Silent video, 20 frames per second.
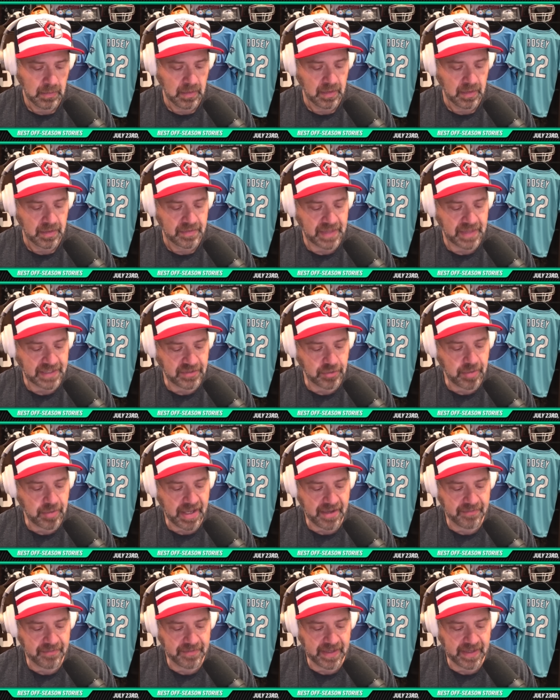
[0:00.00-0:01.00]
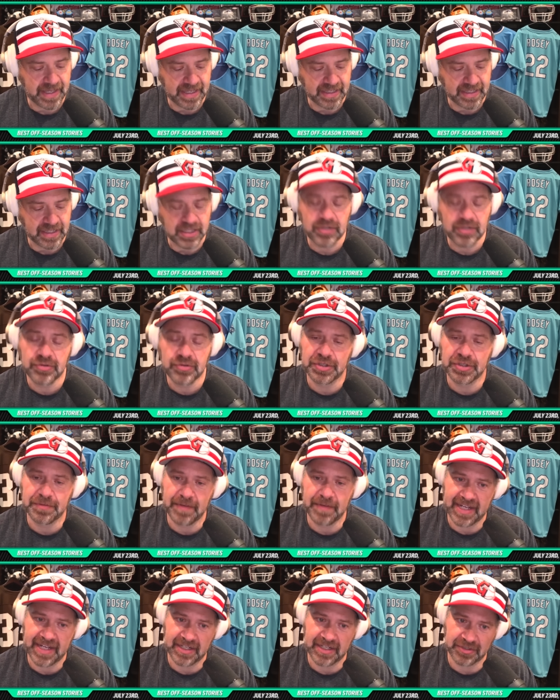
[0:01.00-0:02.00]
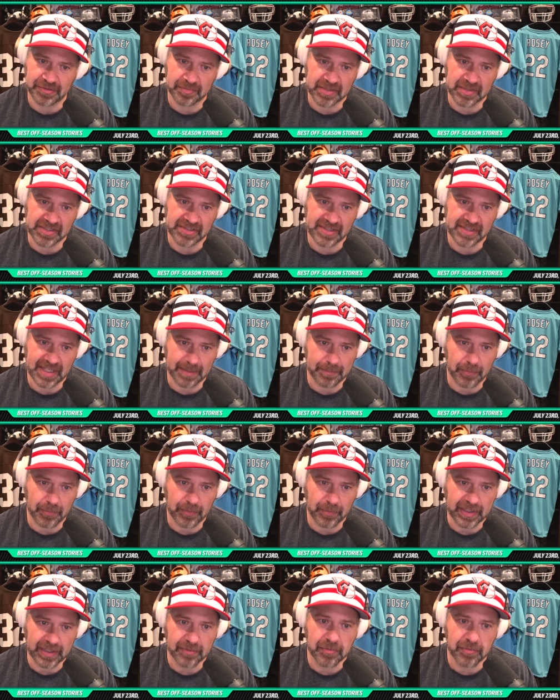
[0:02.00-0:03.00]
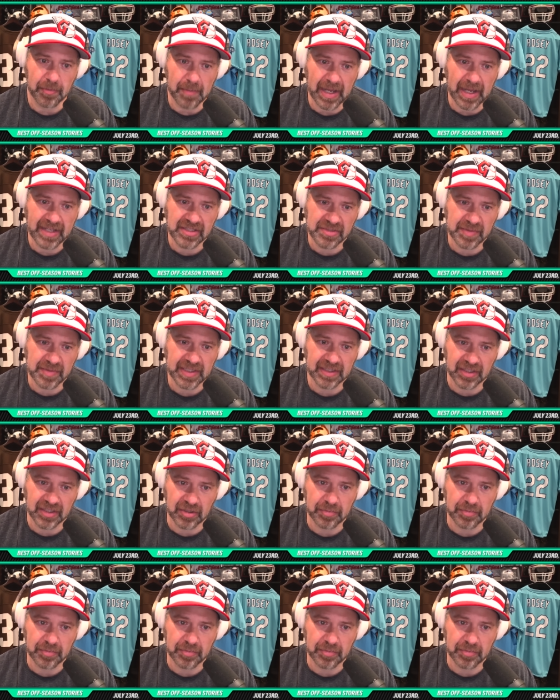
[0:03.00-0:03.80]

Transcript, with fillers: them. They do have a huge advantage from this standpoint. It reminds me a little